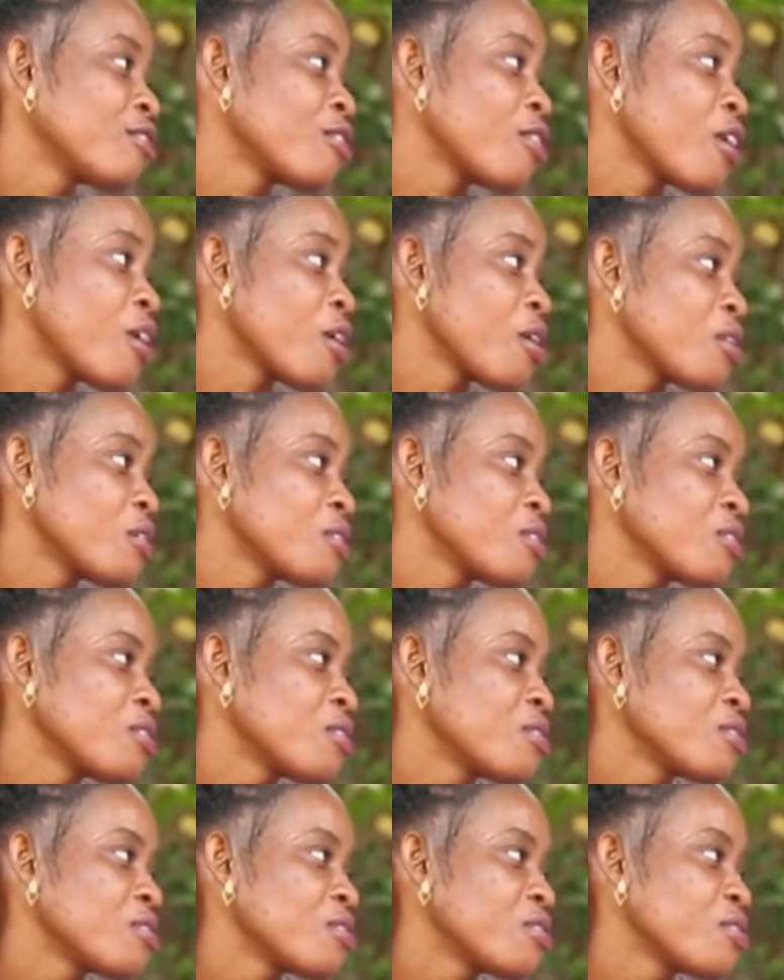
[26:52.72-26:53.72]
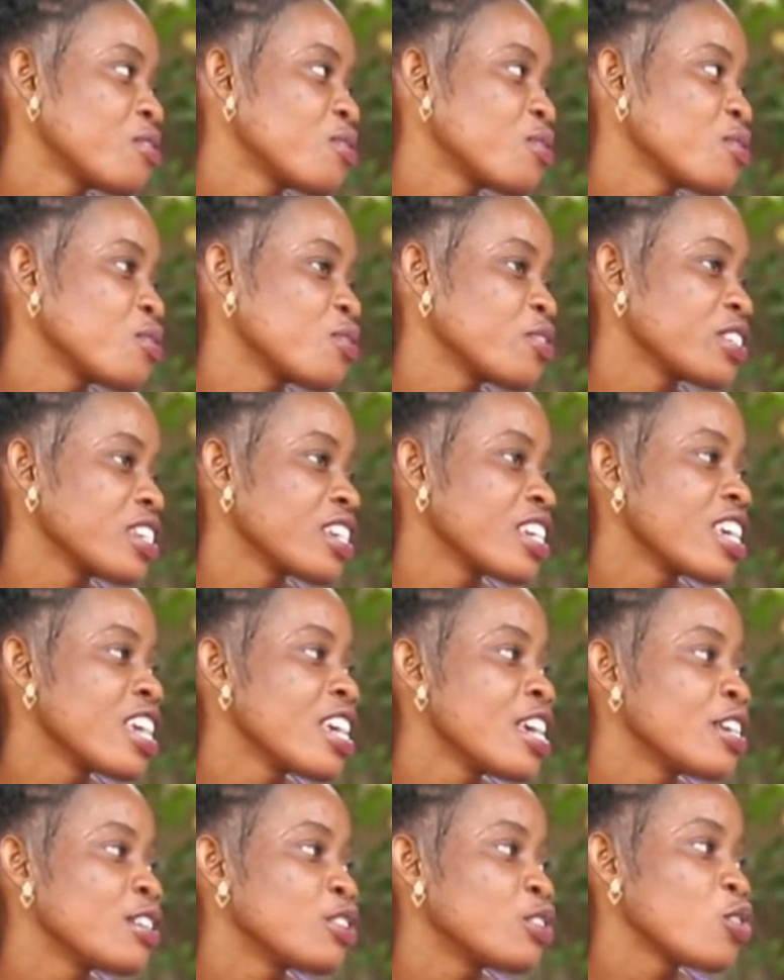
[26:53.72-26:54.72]
Wow.
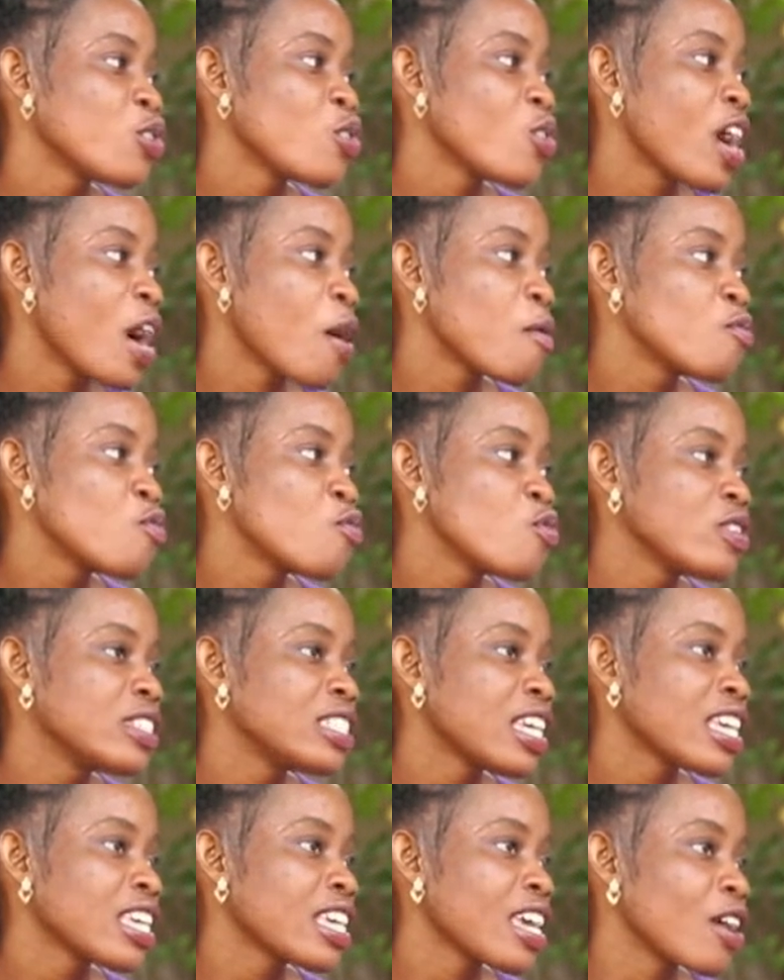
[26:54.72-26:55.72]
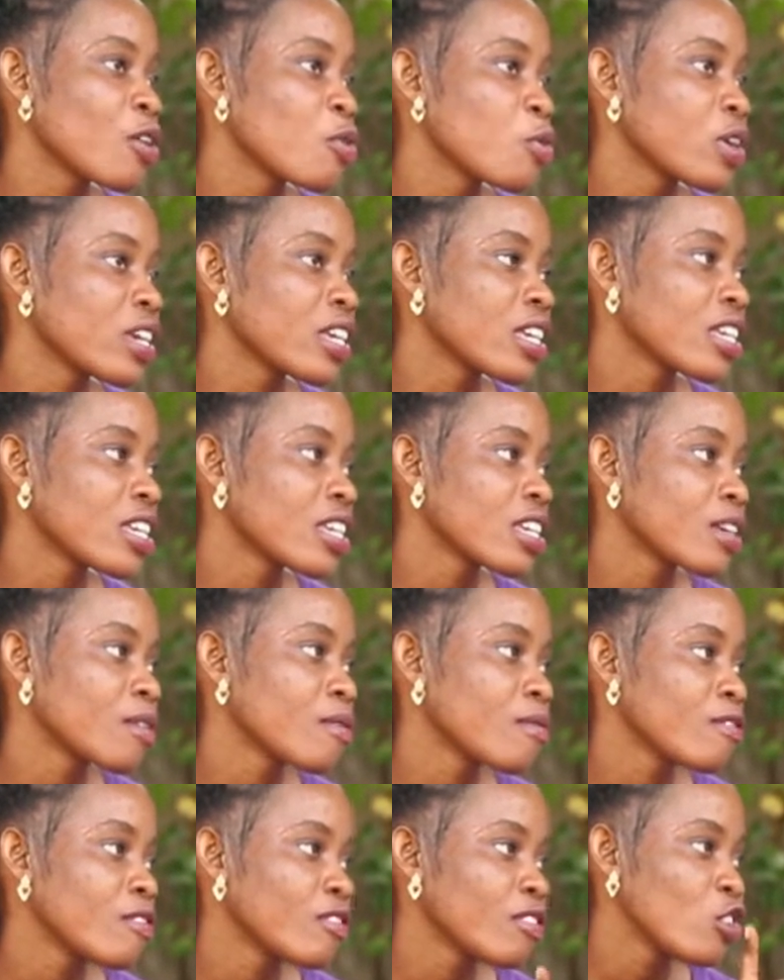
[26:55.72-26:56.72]
Okay. So we'll take a quick
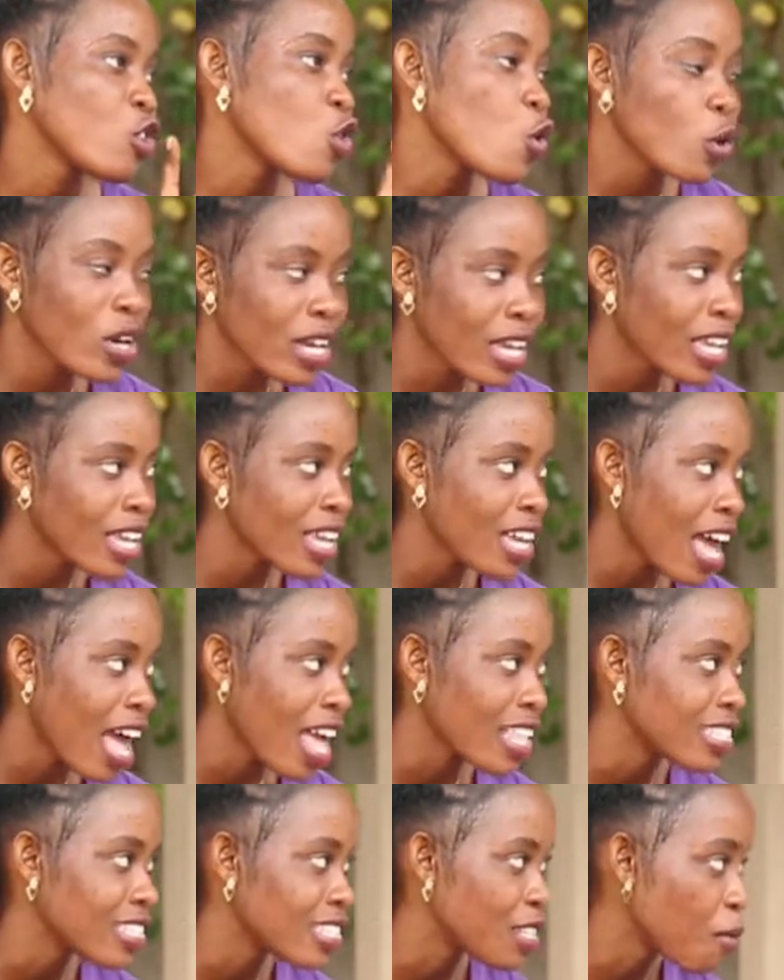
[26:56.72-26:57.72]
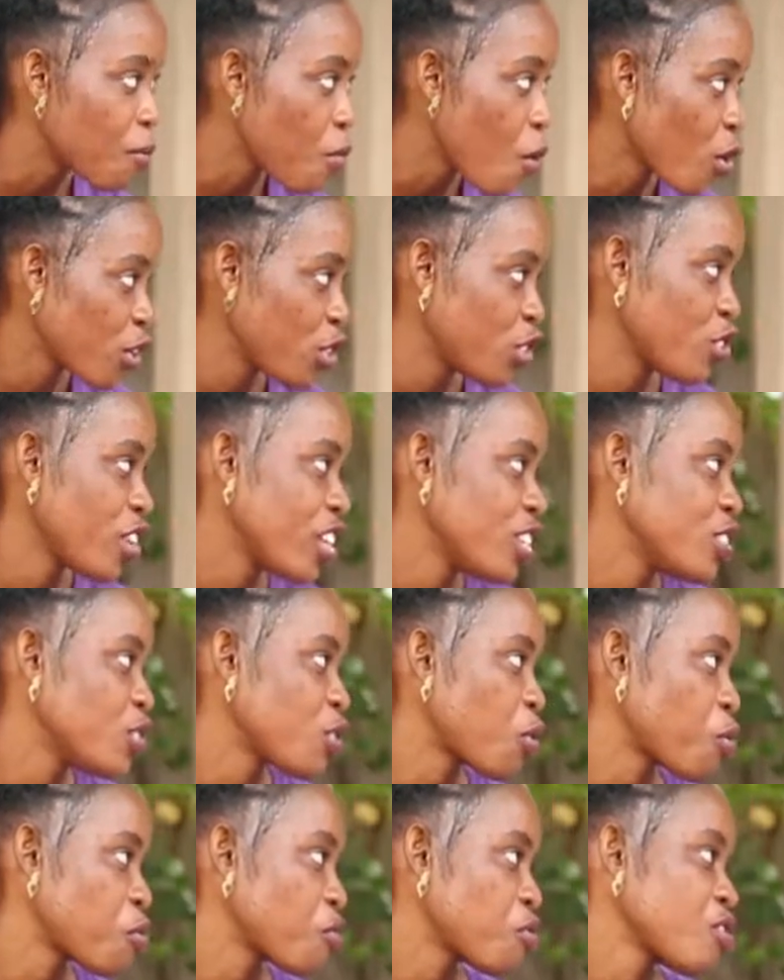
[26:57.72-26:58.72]
look at the portrait
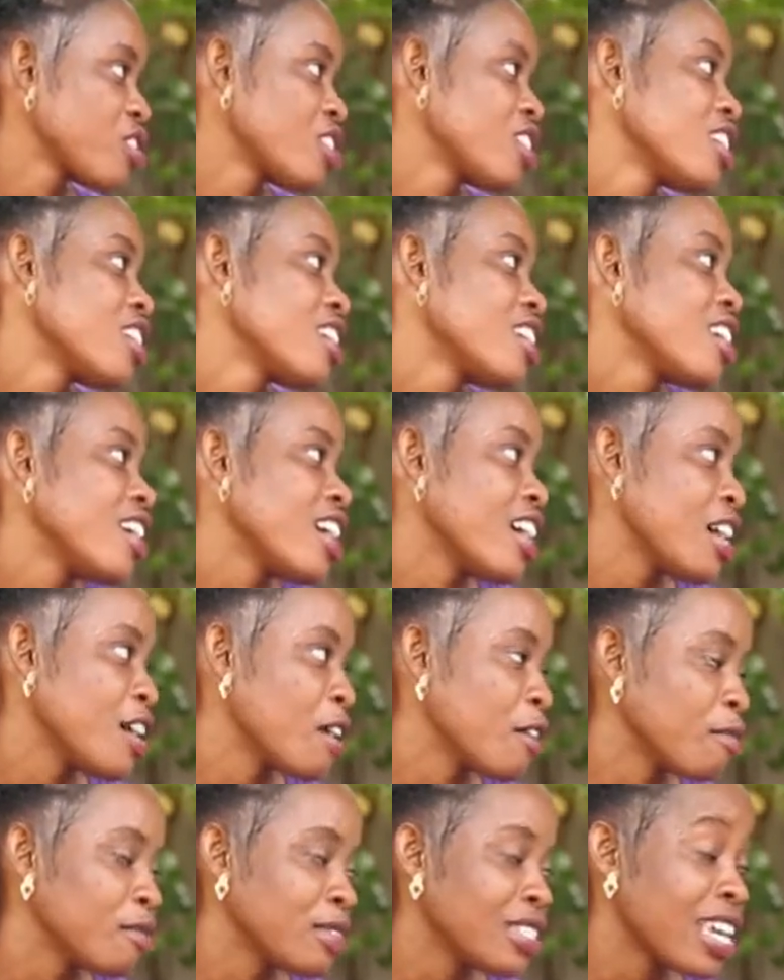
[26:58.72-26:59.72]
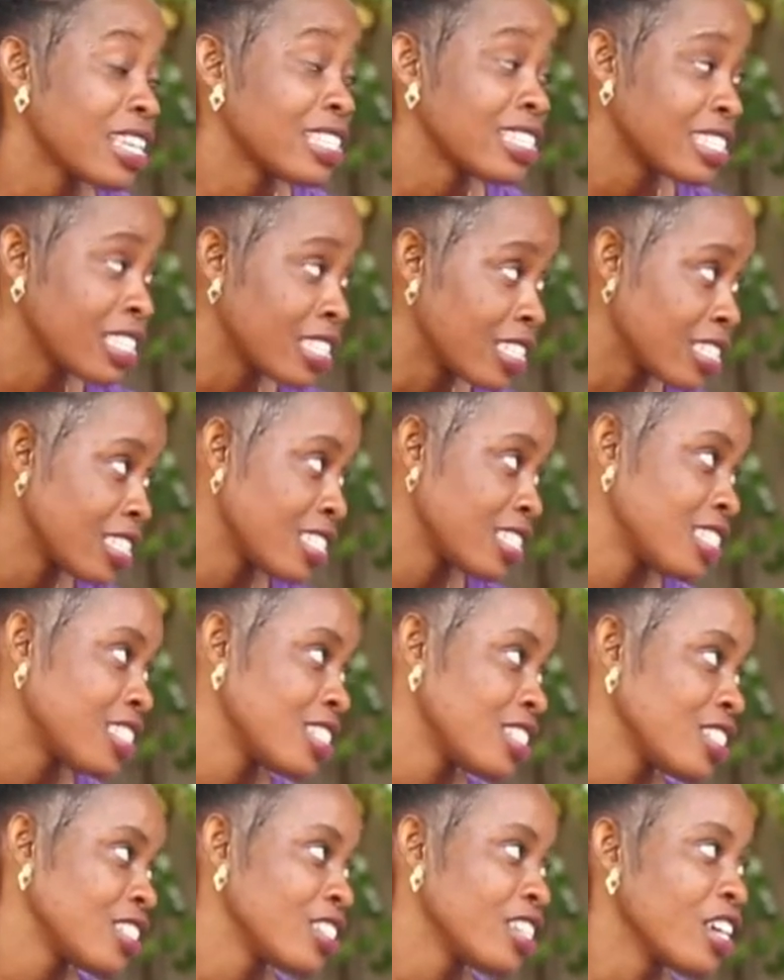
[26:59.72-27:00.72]
of Justice
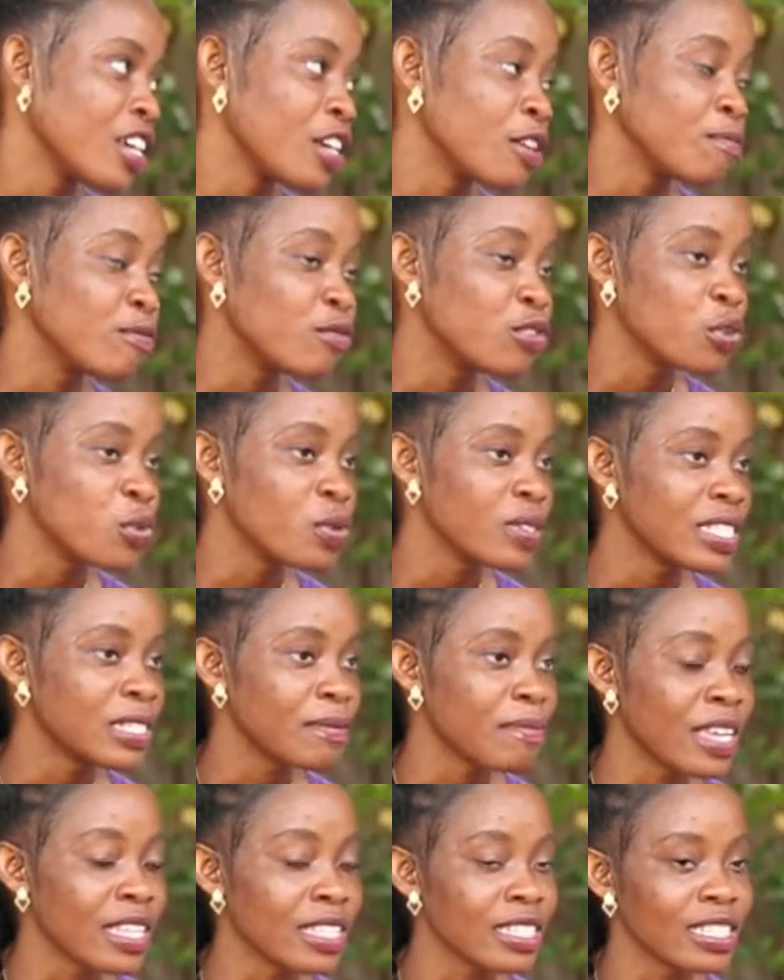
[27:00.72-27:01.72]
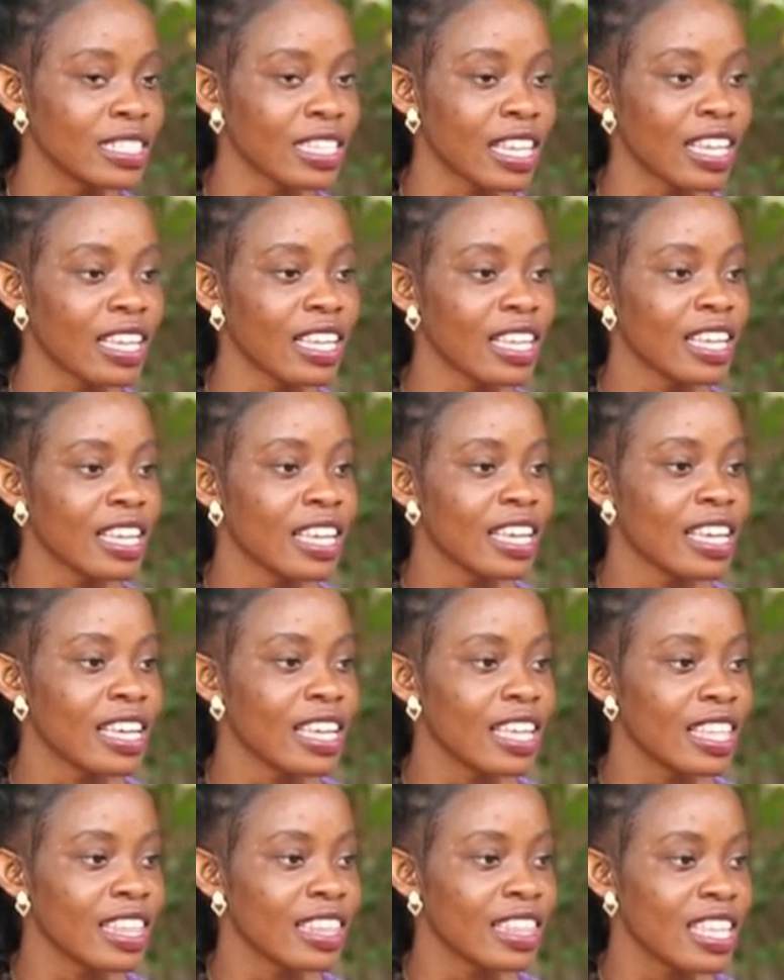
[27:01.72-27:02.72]
John Smith,
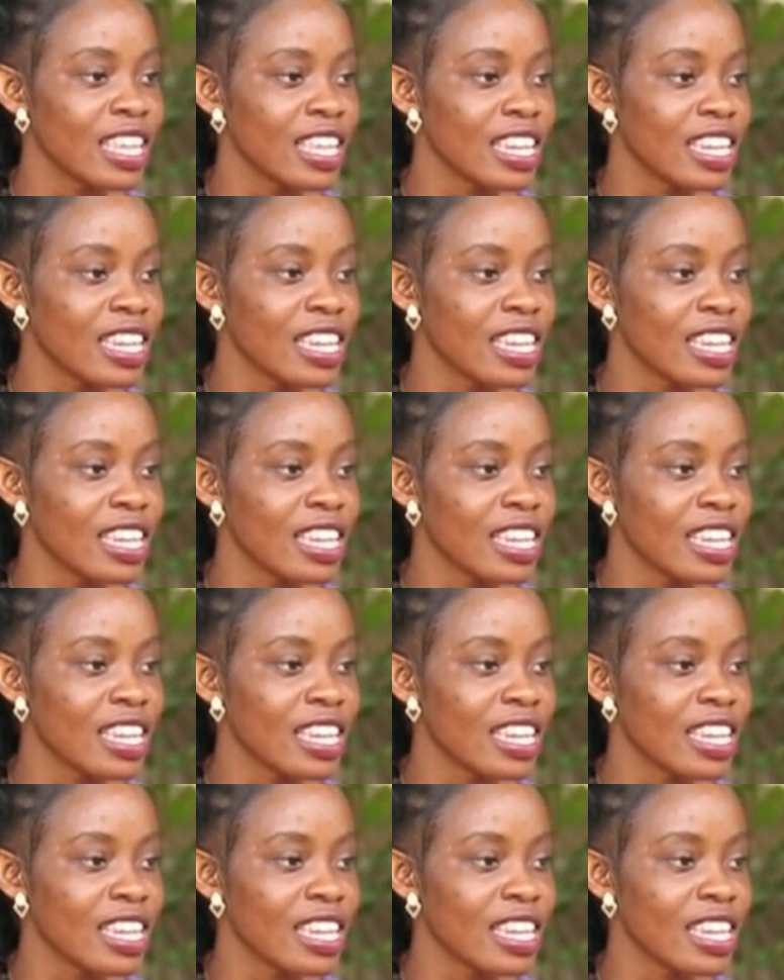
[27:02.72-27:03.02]
and then